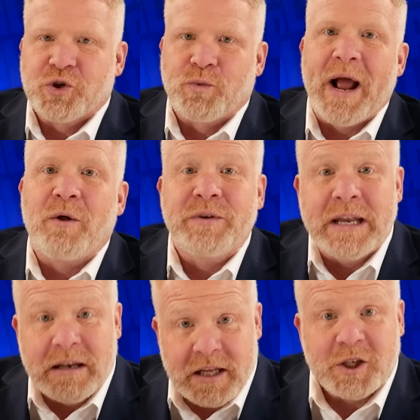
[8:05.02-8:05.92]

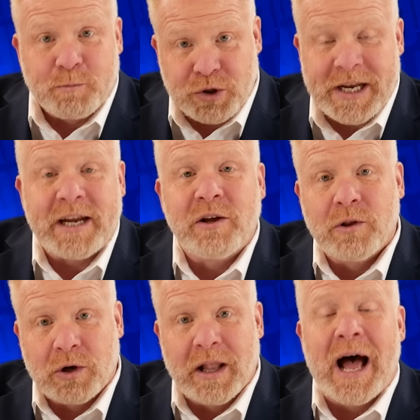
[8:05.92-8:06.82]
surrounding this
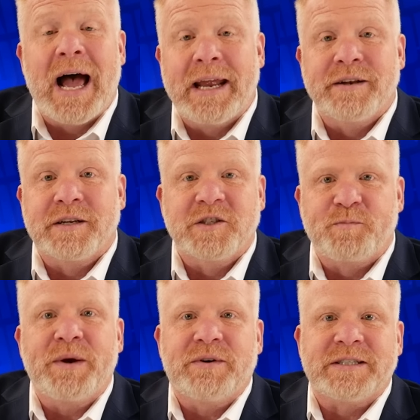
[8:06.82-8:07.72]
particular lie and
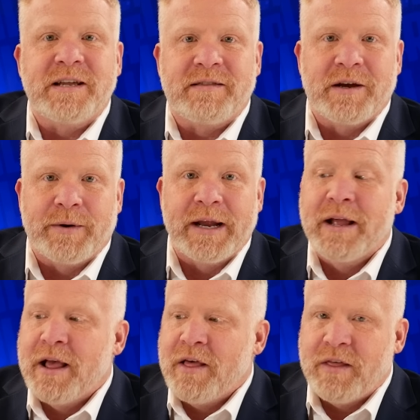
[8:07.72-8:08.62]
conspiracy theory
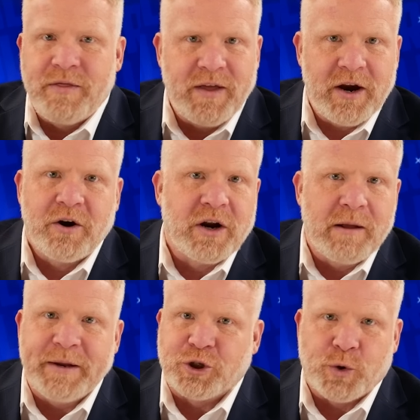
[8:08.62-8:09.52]
that they're going
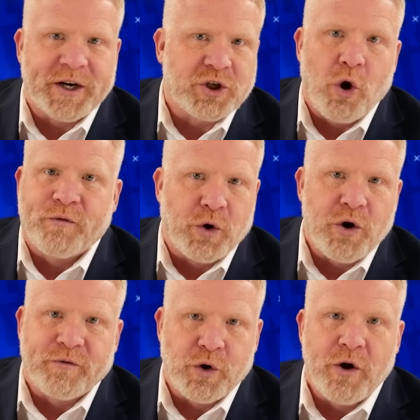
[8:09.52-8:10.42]
to be tricked over
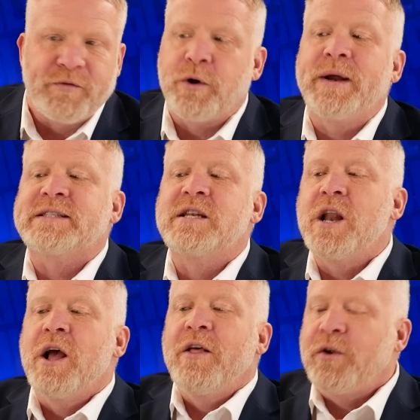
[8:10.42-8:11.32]
and over and over. There
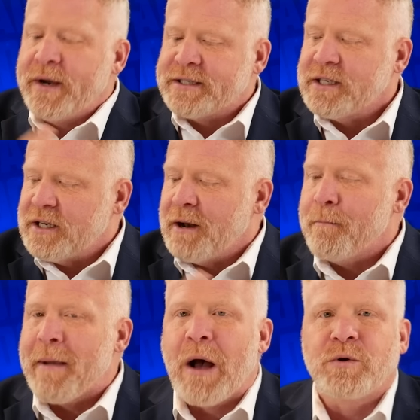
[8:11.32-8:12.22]
isn't an
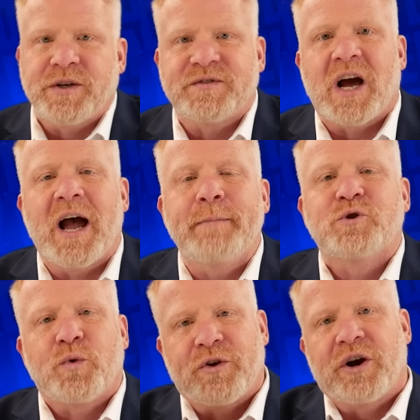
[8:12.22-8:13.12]
amount of
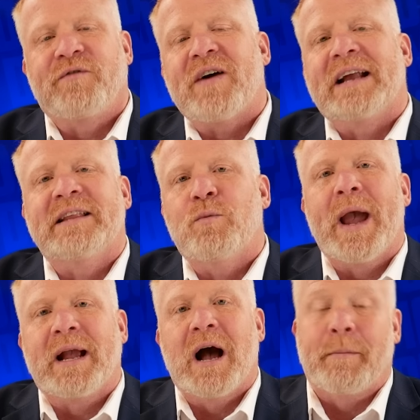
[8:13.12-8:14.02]
times where they're going to finally
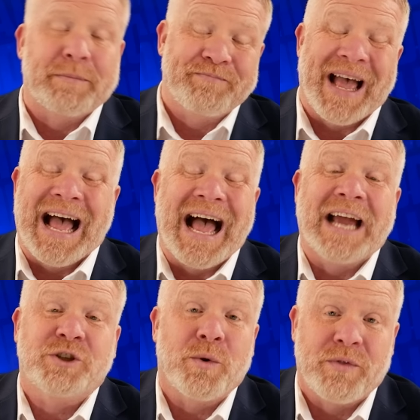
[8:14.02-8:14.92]
wake up.
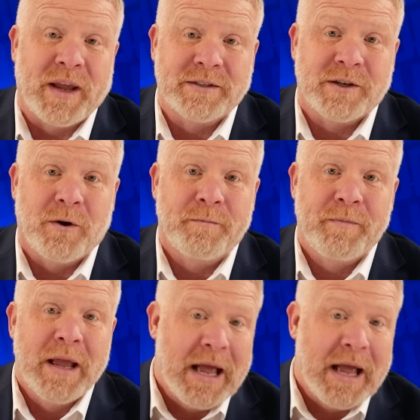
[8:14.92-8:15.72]
I don't think so.